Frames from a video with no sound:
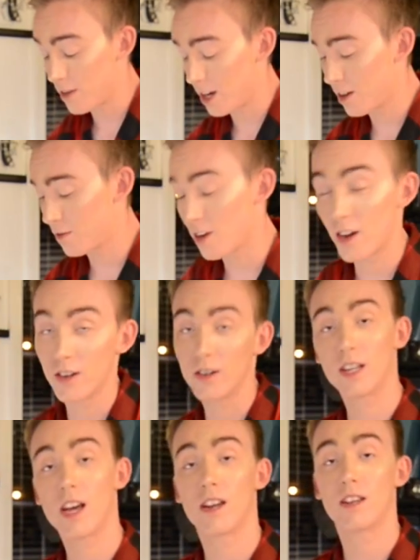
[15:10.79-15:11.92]
if any of y'all know
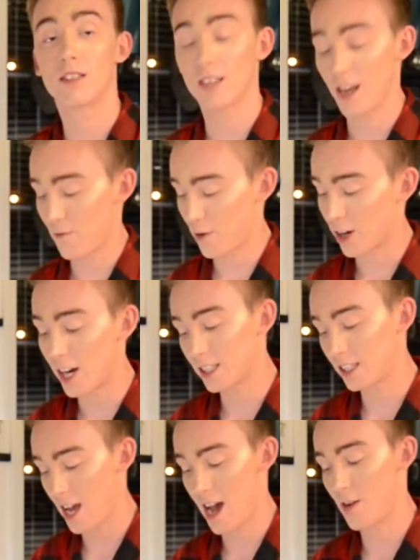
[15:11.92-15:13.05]
what that is, and forgot
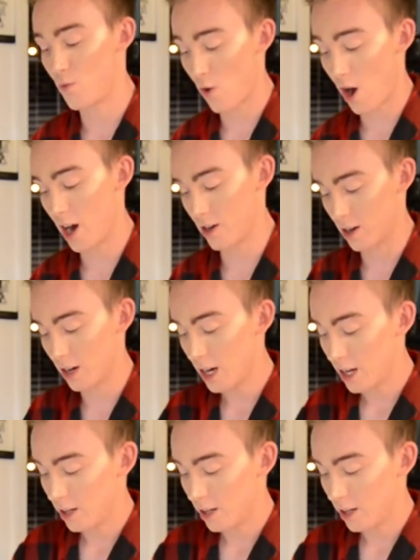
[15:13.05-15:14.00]
to add water.